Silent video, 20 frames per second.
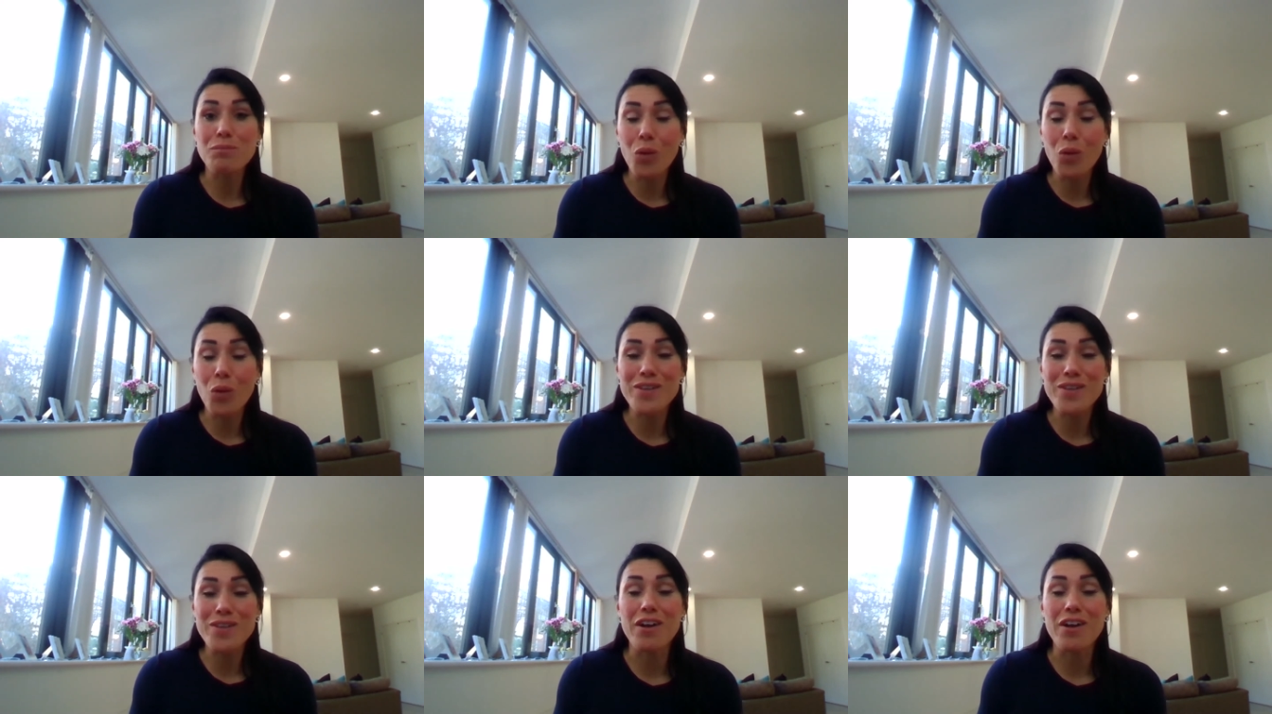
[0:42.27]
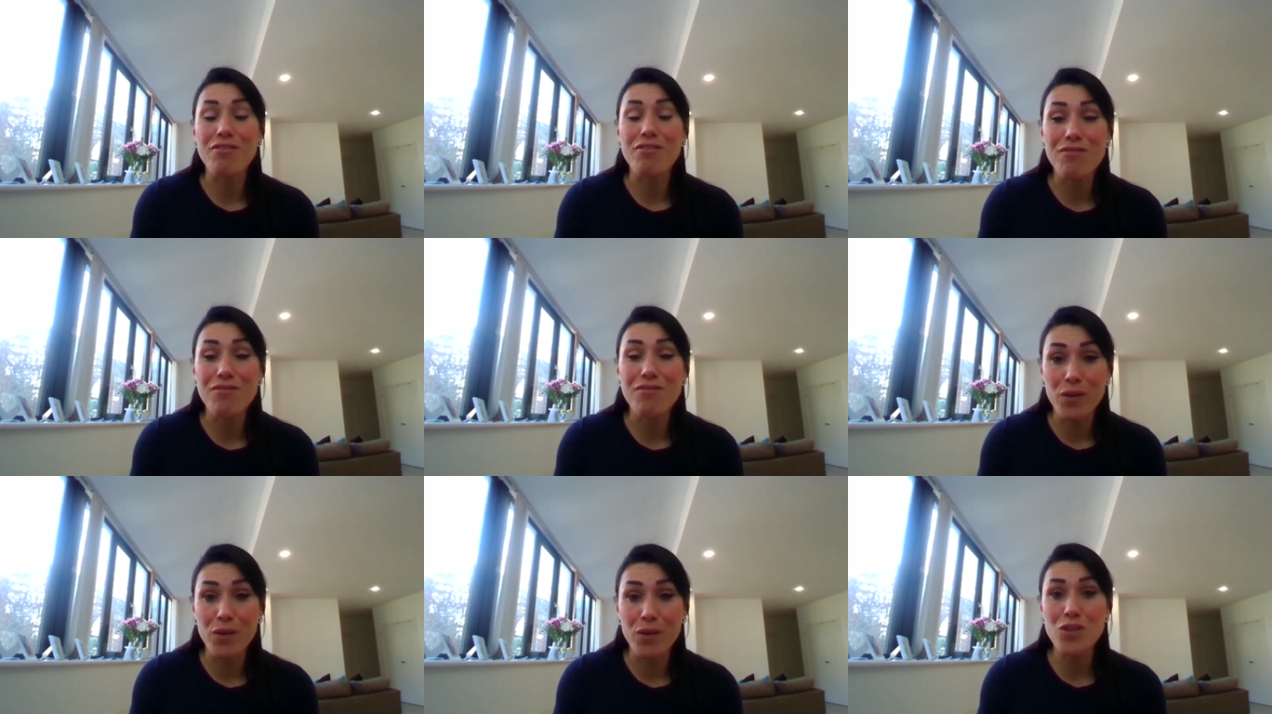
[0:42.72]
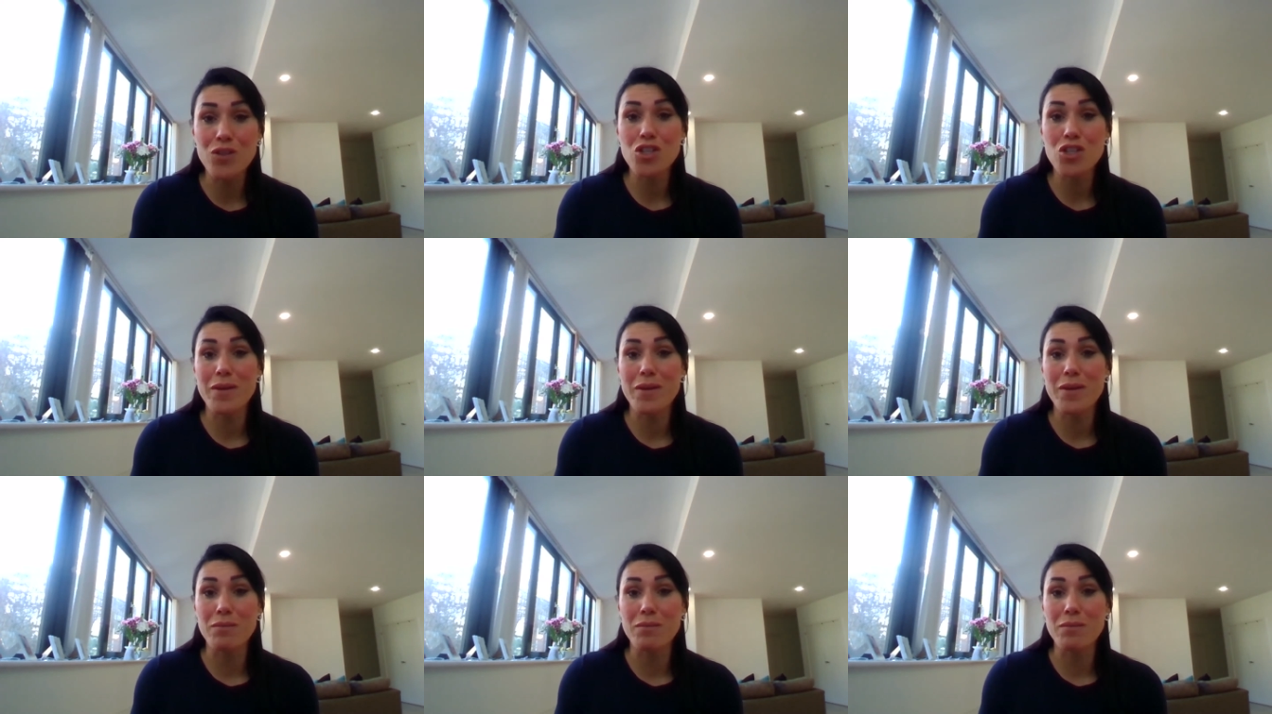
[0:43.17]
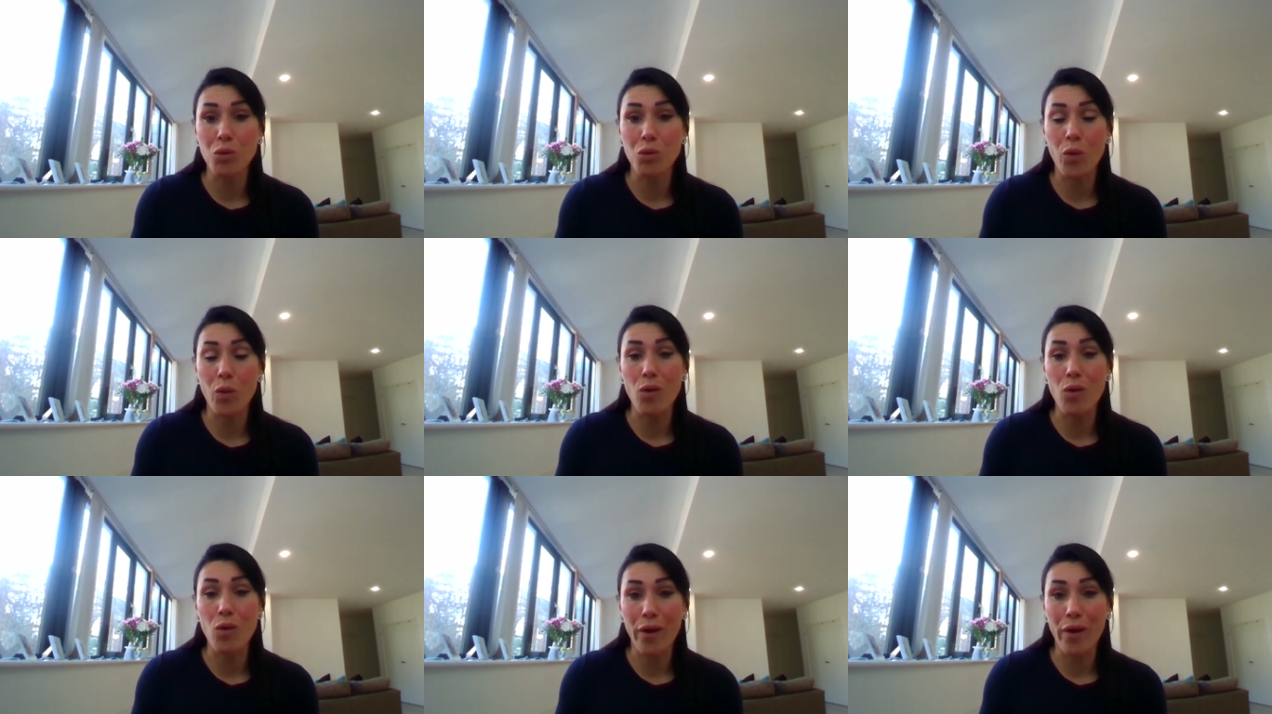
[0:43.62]
Employers that are found to be
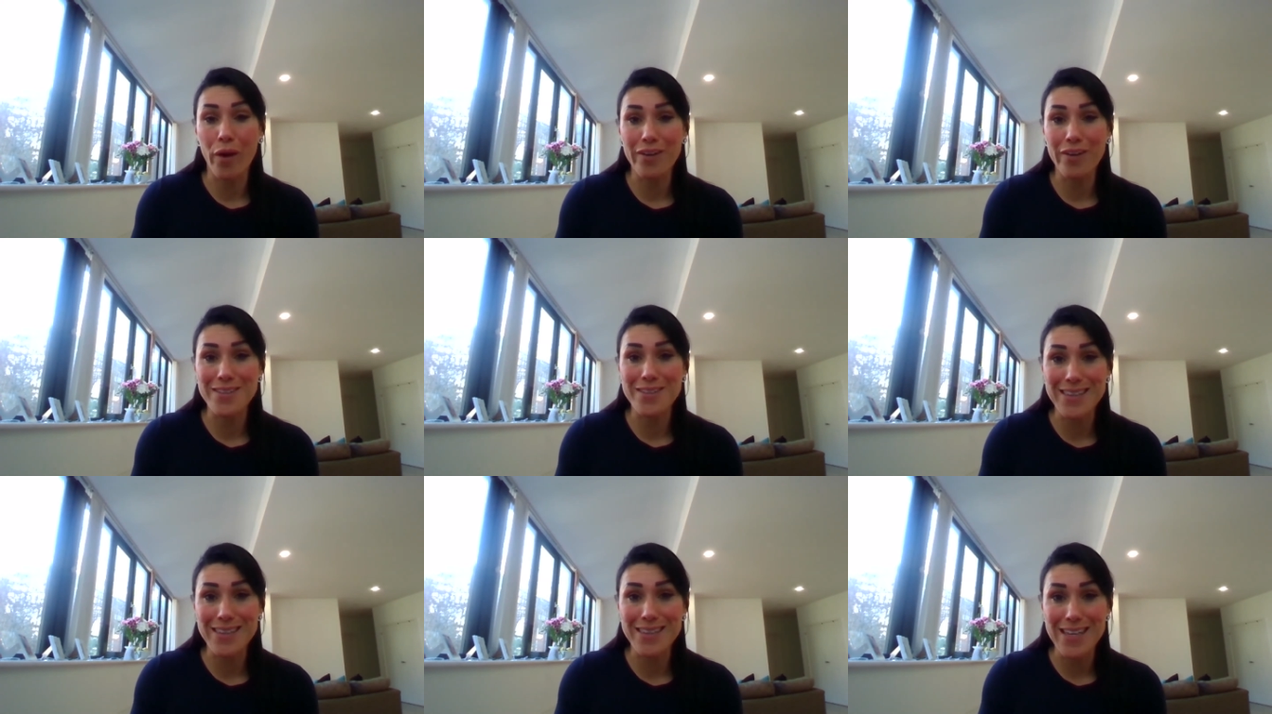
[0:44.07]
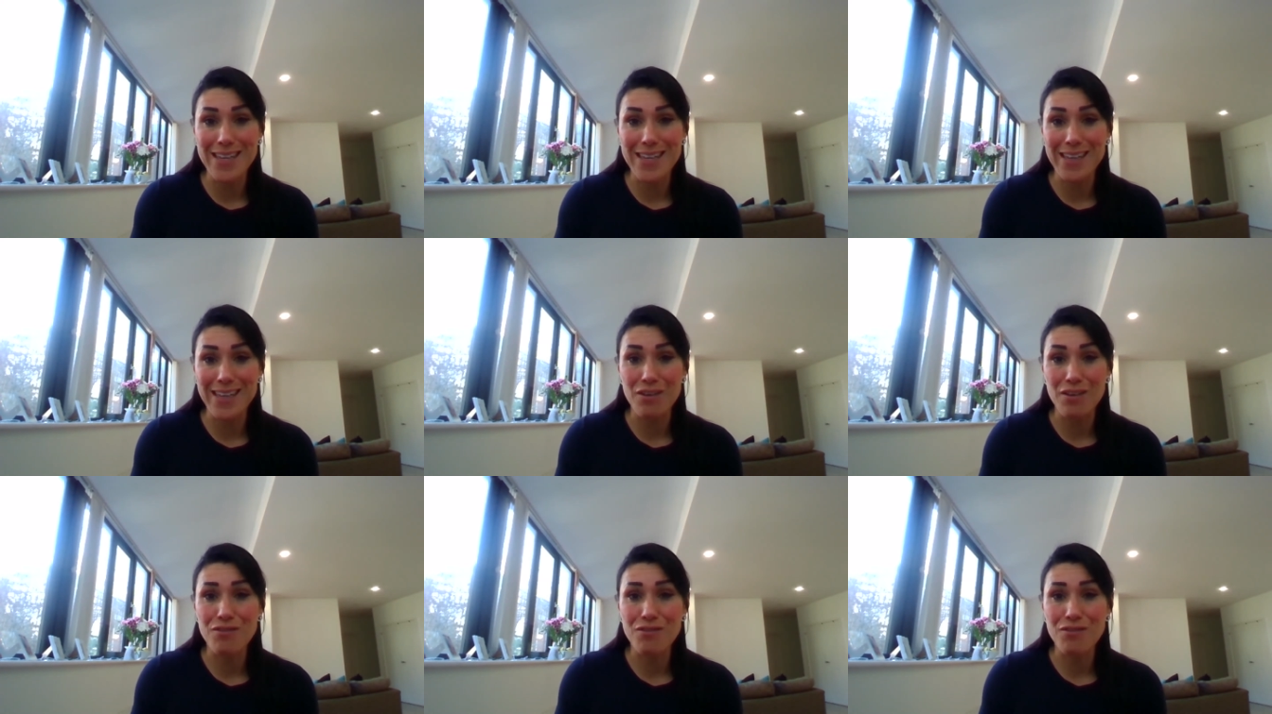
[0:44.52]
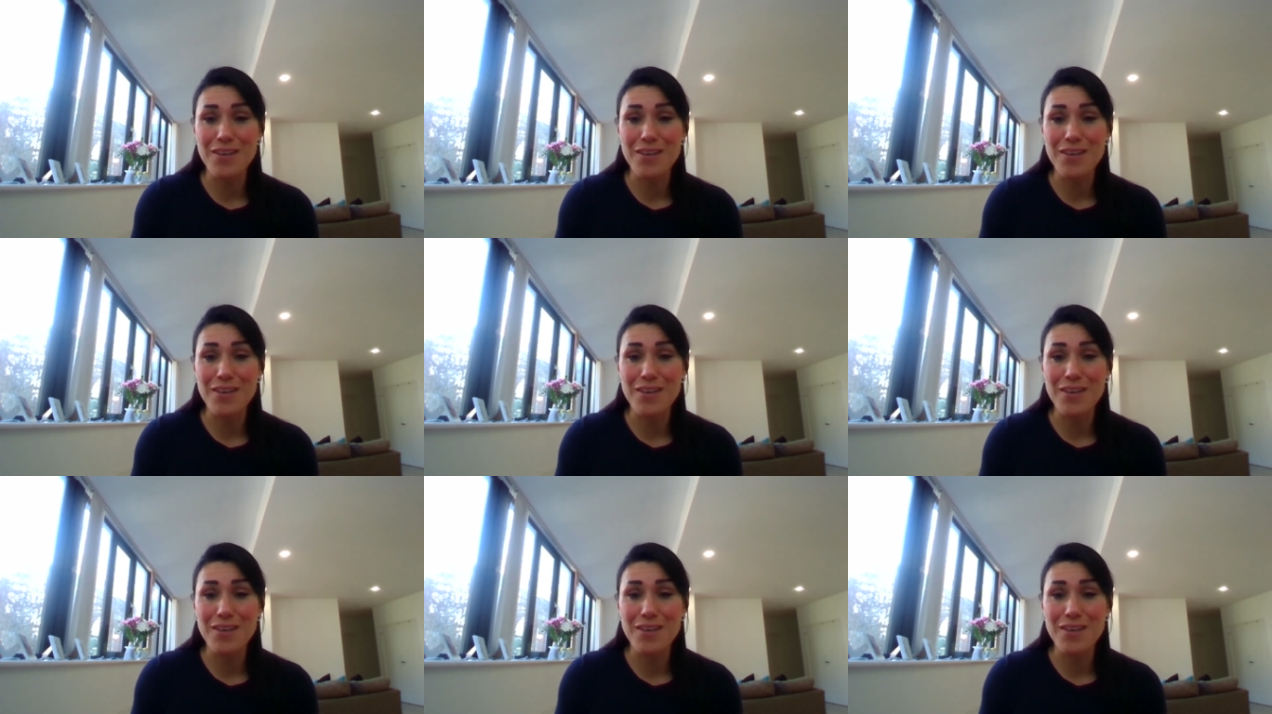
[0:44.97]
employing workers illegally